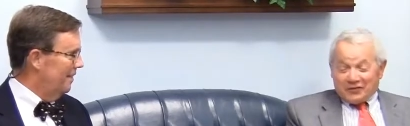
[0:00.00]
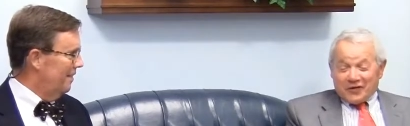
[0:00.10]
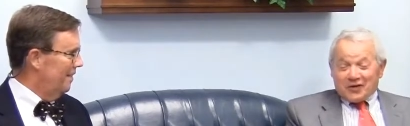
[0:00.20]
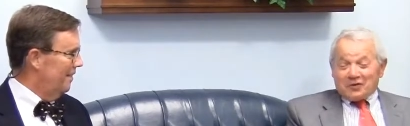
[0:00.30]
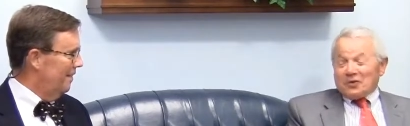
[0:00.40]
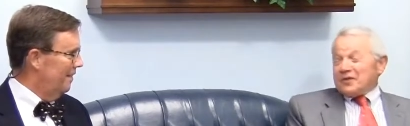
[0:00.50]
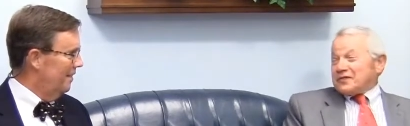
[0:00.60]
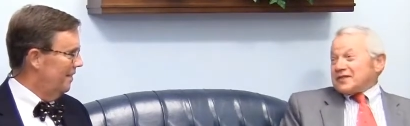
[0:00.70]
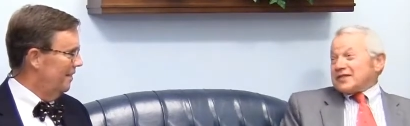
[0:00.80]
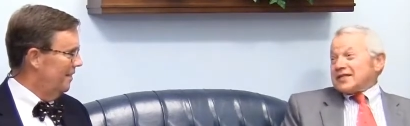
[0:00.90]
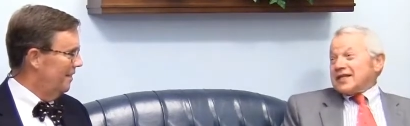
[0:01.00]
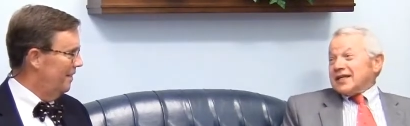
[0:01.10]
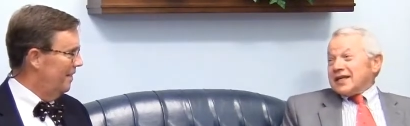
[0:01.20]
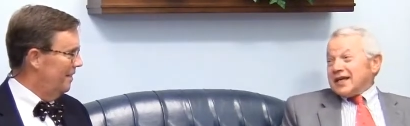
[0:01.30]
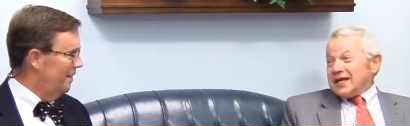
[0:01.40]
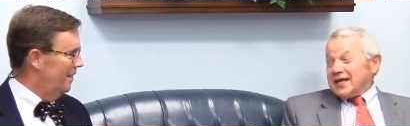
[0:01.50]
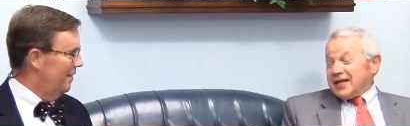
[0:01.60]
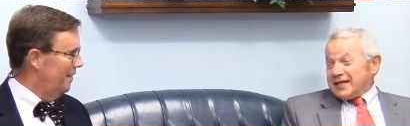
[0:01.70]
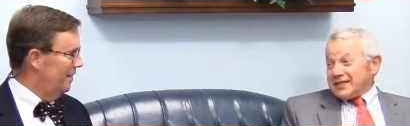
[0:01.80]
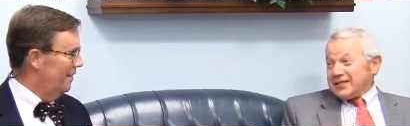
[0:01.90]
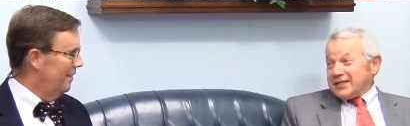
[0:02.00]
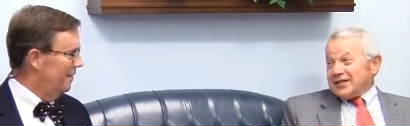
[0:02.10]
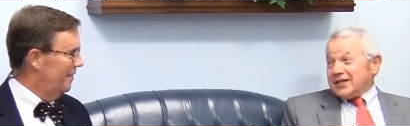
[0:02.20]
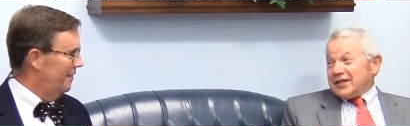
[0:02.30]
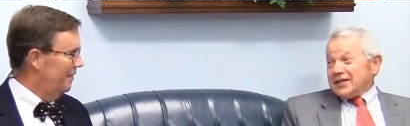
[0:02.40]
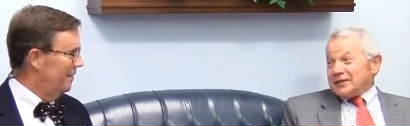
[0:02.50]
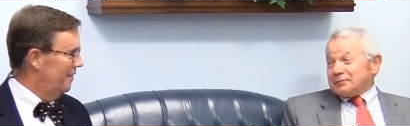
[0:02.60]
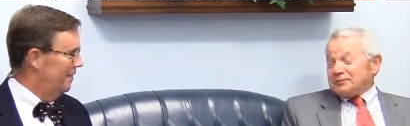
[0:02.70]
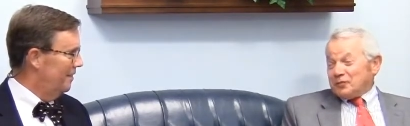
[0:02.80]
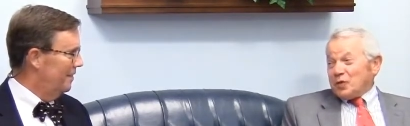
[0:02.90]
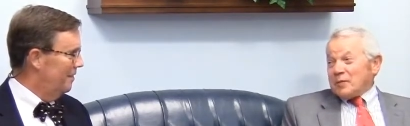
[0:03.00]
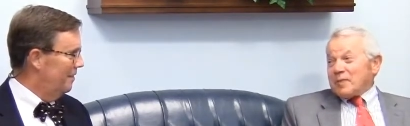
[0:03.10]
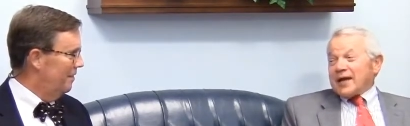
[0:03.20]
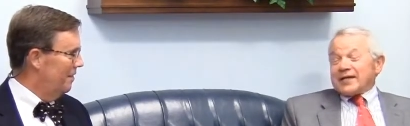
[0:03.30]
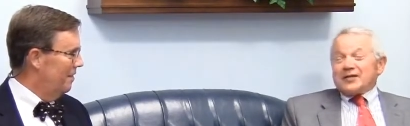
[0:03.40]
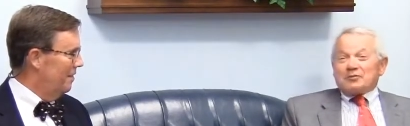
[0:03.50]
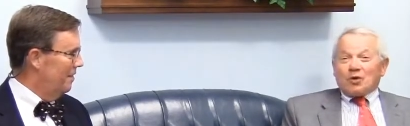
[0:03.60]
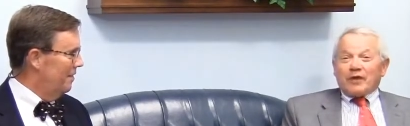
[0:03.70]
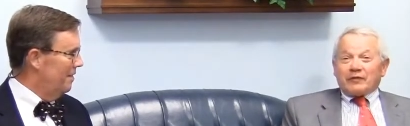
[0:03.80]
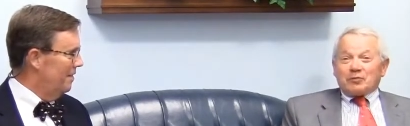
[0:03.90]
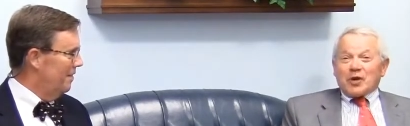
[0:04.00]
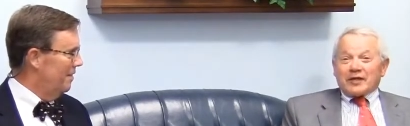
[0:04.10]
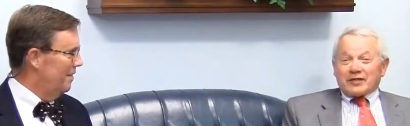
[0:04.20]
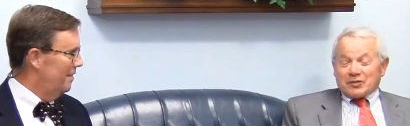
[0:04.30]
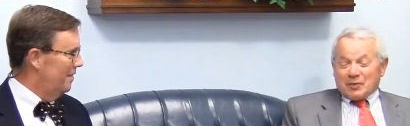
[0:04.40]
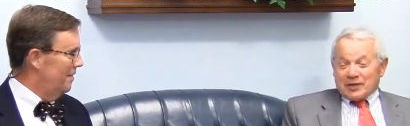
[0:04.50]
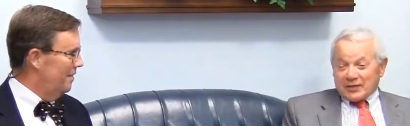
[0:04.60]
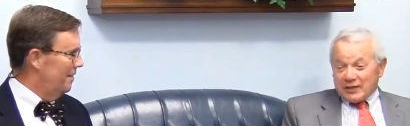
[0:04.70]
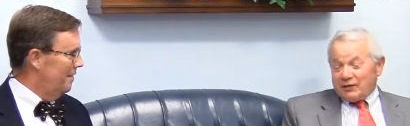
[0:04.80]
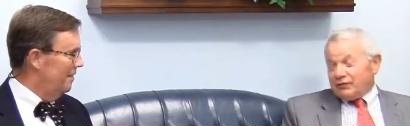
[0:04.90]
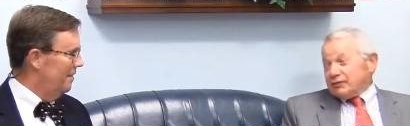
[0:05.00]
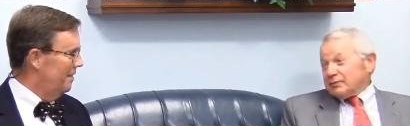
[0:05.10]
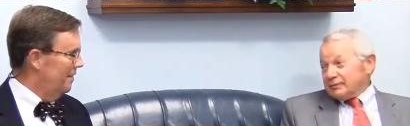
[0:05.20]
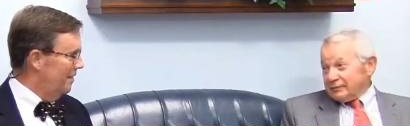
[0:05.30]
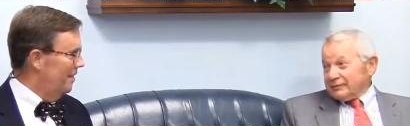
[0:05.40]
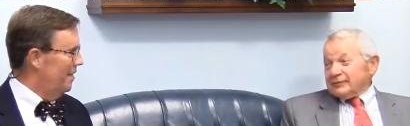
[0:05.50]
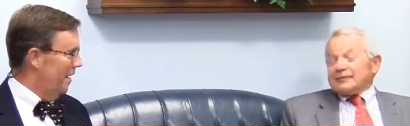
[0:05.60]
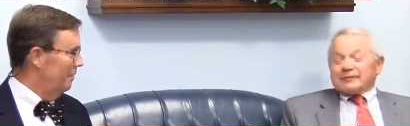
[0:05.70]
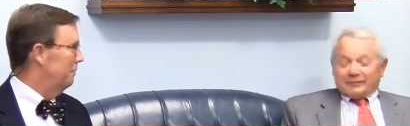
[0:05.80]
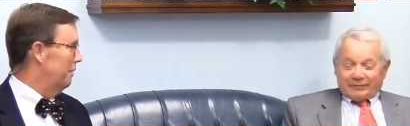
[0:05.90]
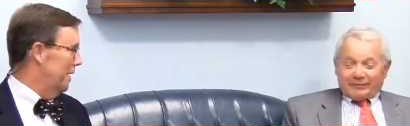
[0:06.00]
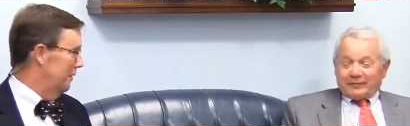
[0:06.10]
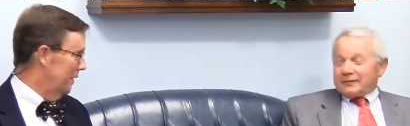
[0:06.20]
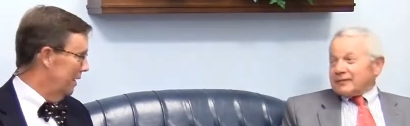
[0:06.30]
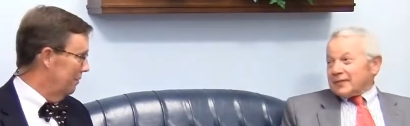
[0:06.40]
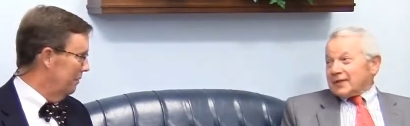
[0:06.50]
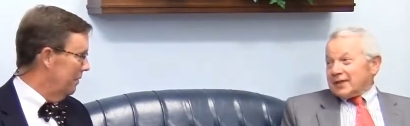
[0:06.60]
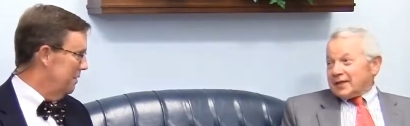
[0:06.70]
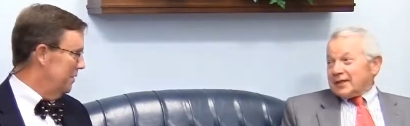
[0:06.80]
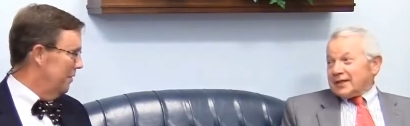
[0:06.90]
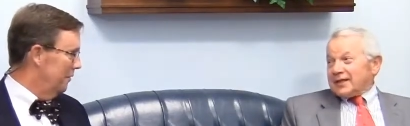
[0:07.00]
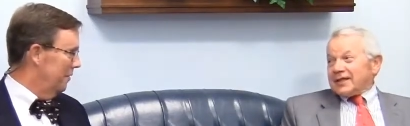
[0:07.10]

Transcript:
Speaker 1: the defender office and uh, went back into private practice myself.
Speaker 2: And found out when